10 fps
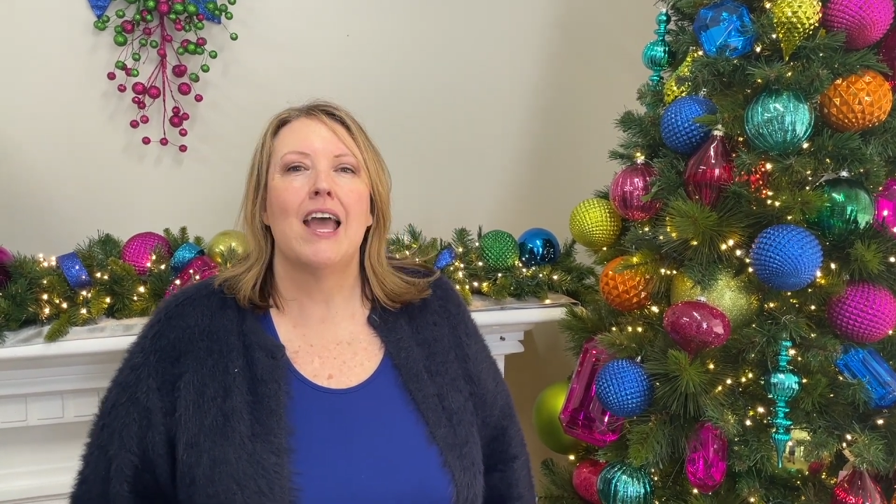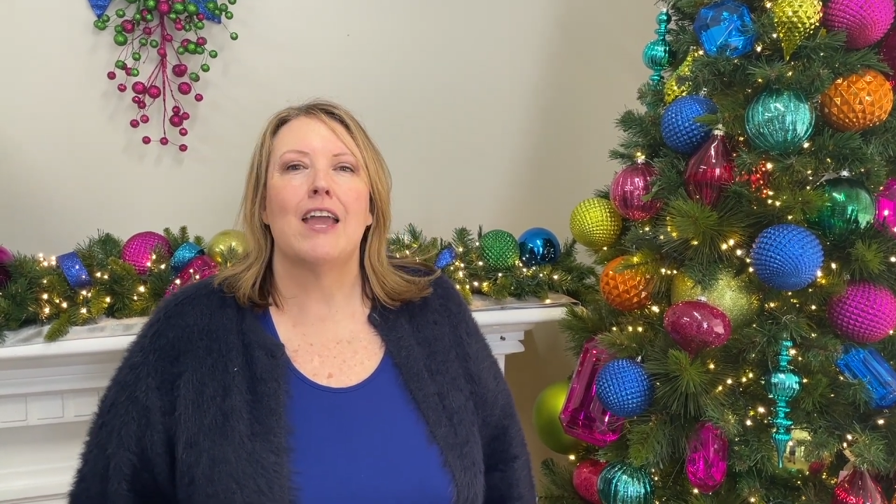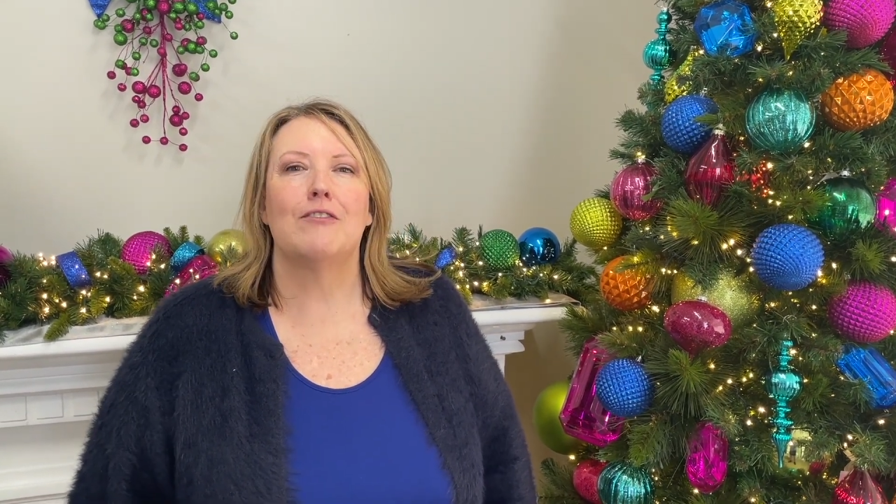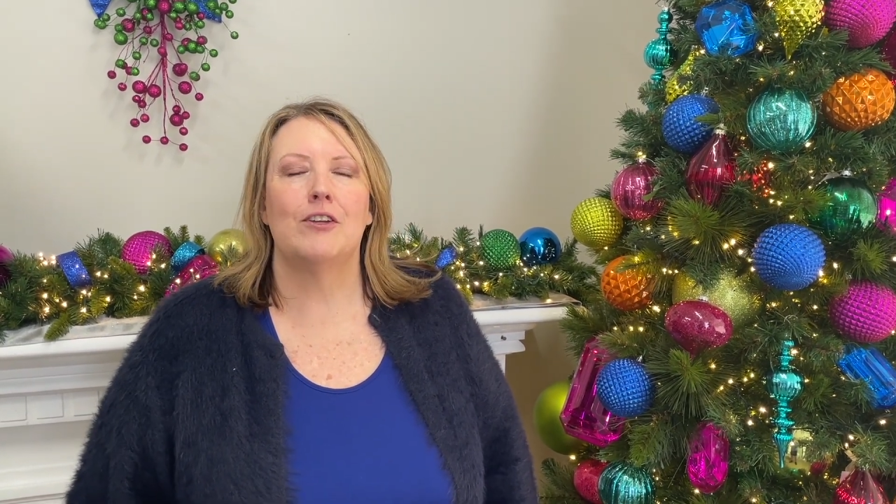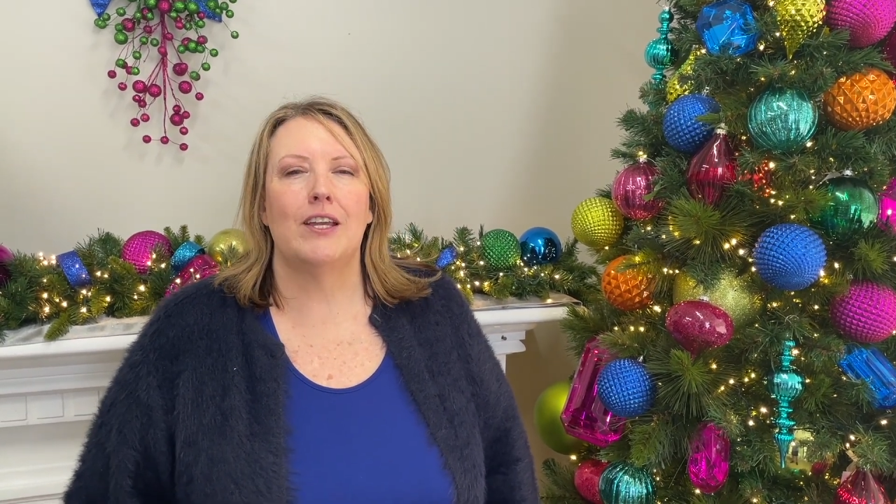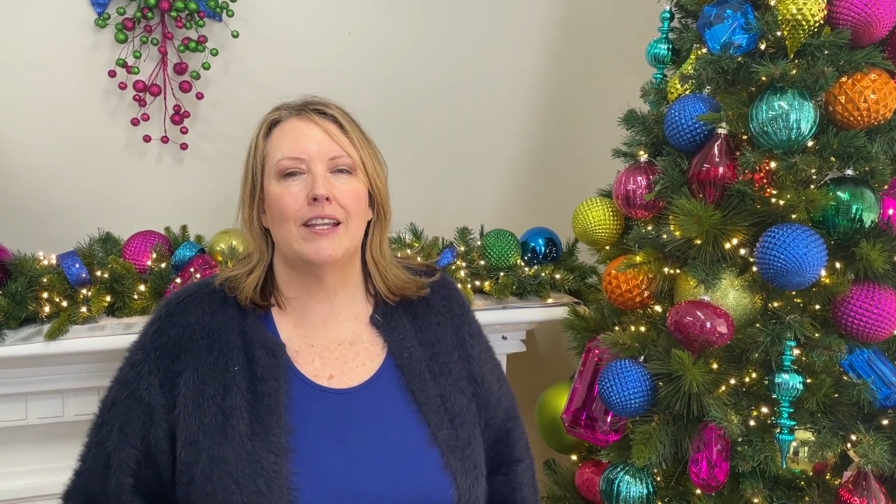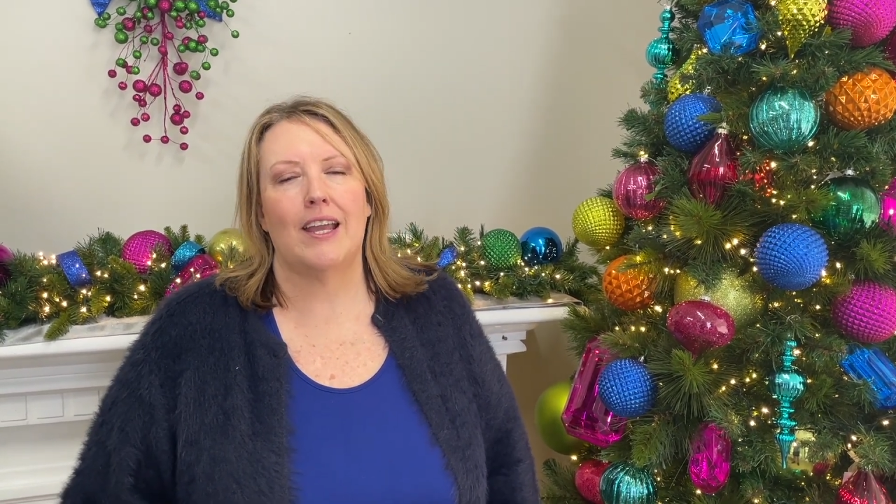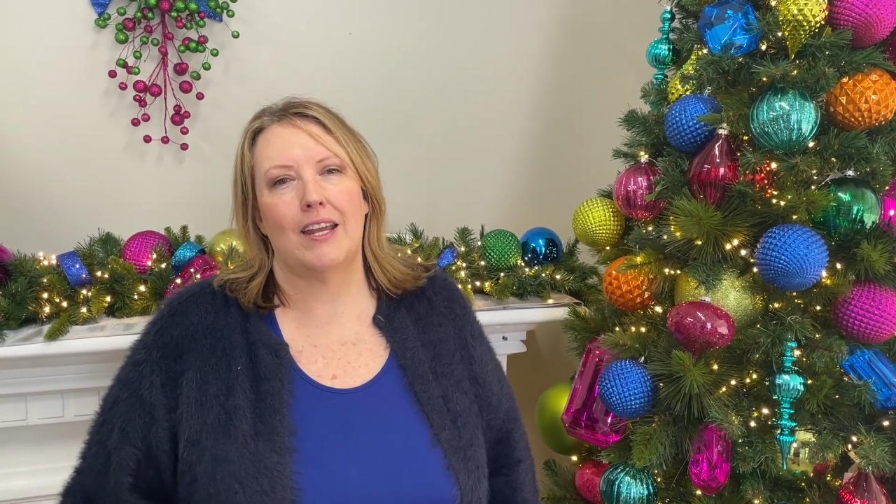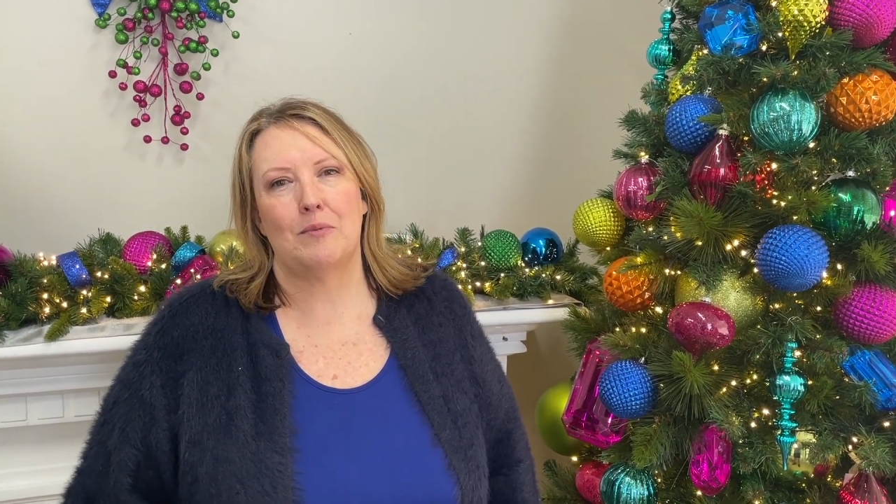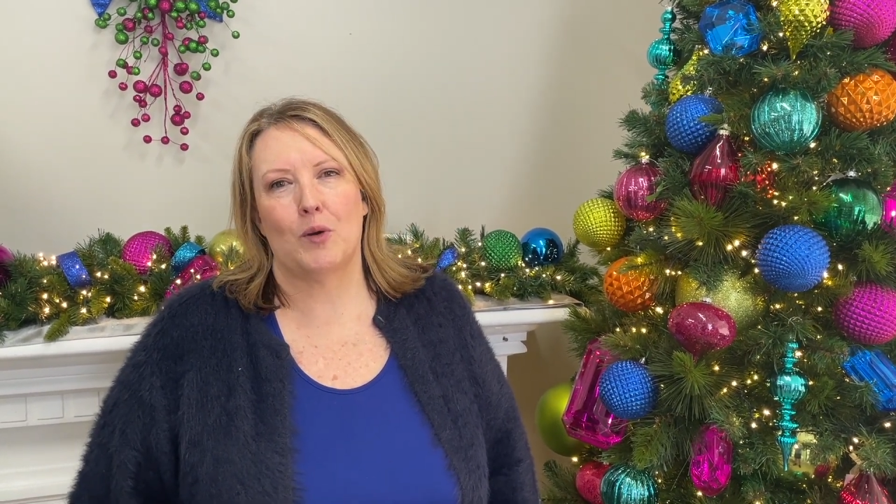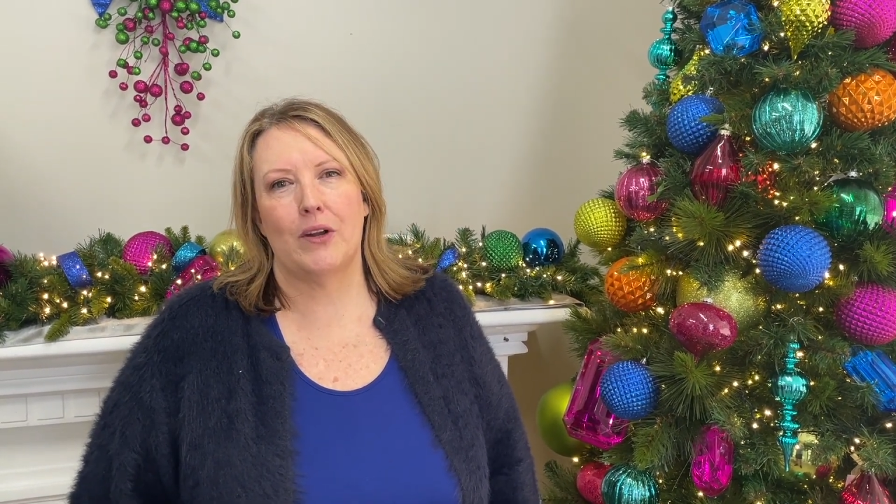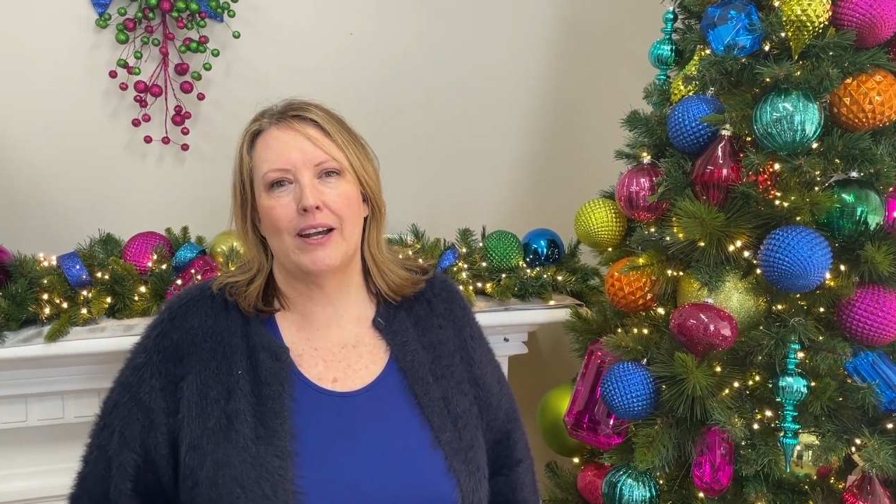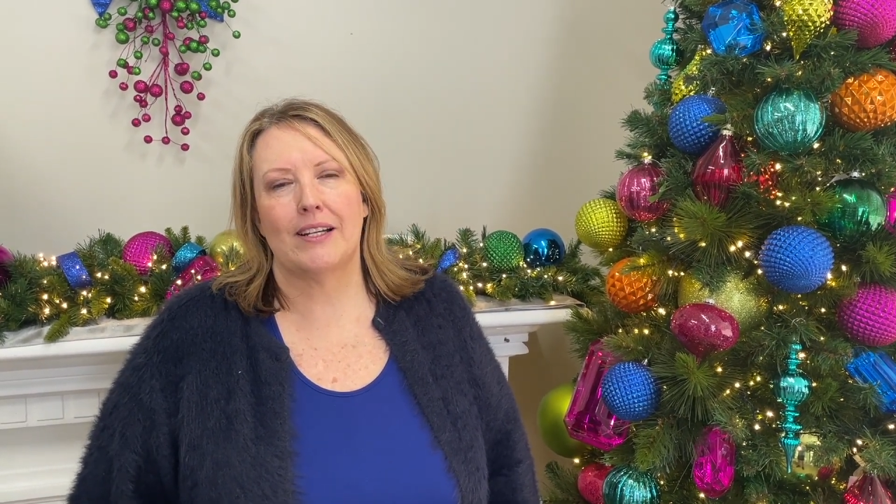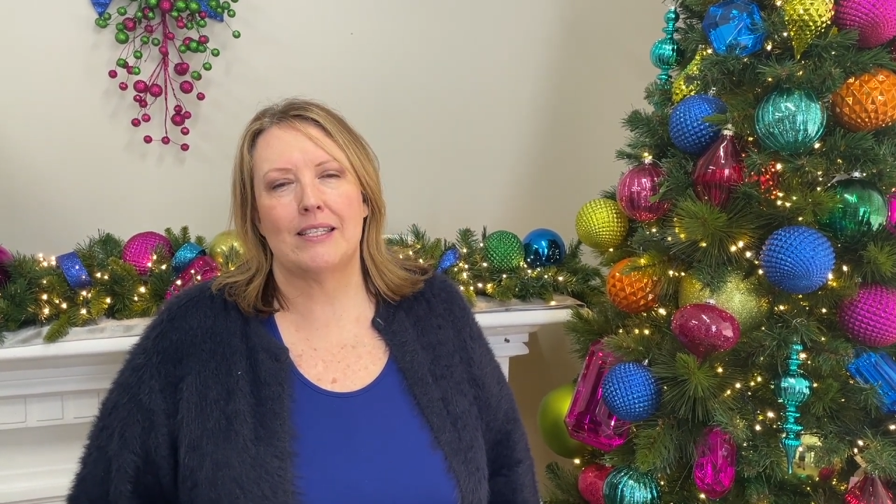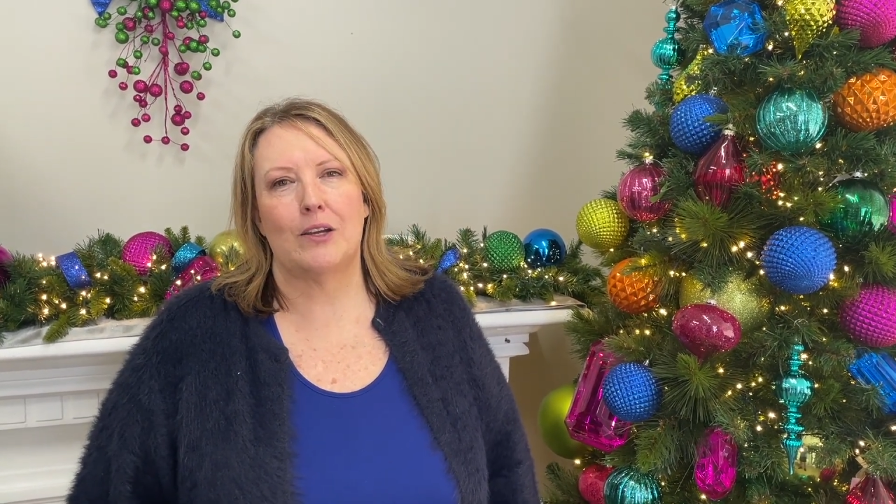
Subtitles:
If you're needing any products,